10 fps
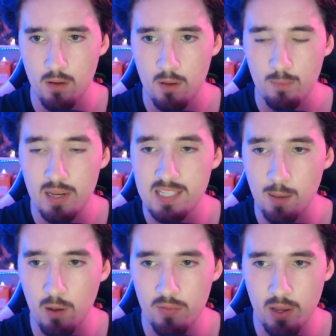please
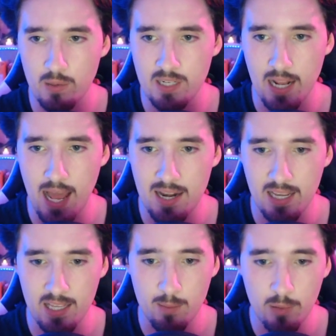upload the alternate
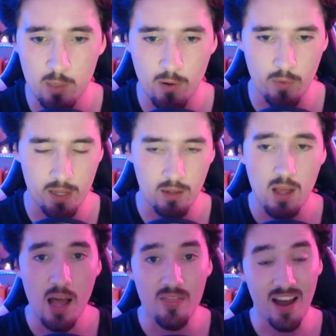ending in the blooper reel.
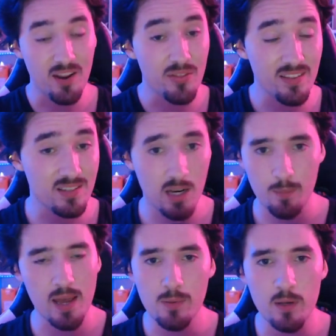I don't think there's going to
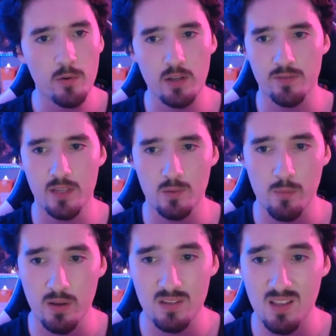be a blooper reel for this
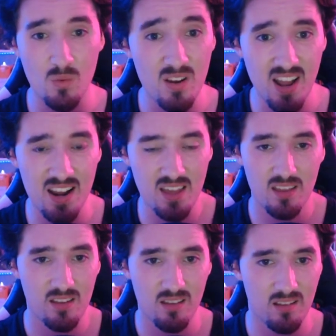one because there weren't any.
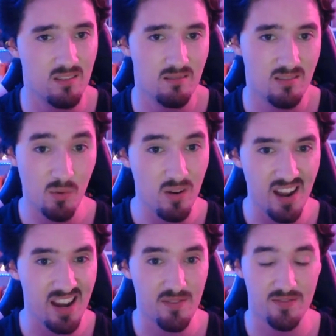
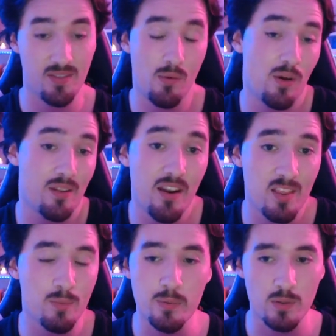Well, none of
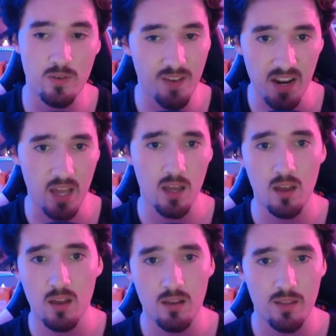the bloopers were funny.
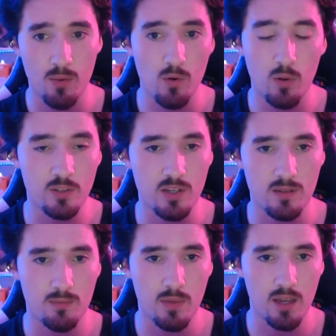They were all
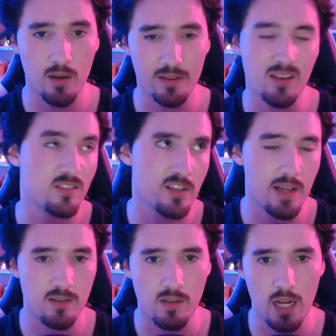just me going, oh shit,
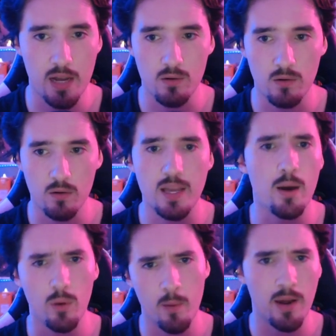that's not the line, or yeah,
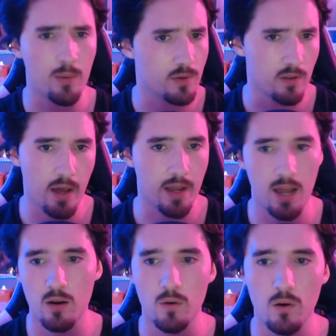we'll go back and we'll do that
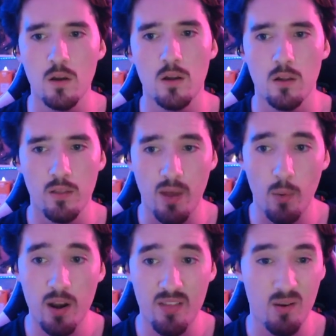again, or there
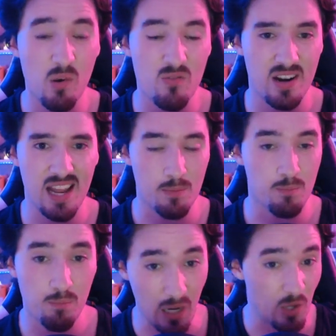weren't really any
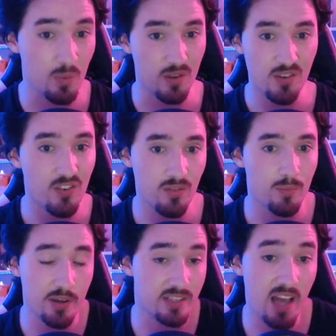bloopers
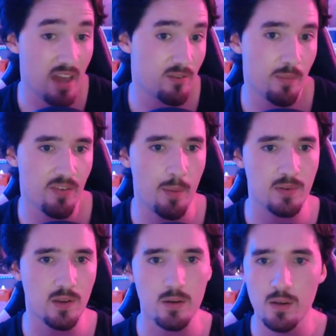per se from this episode.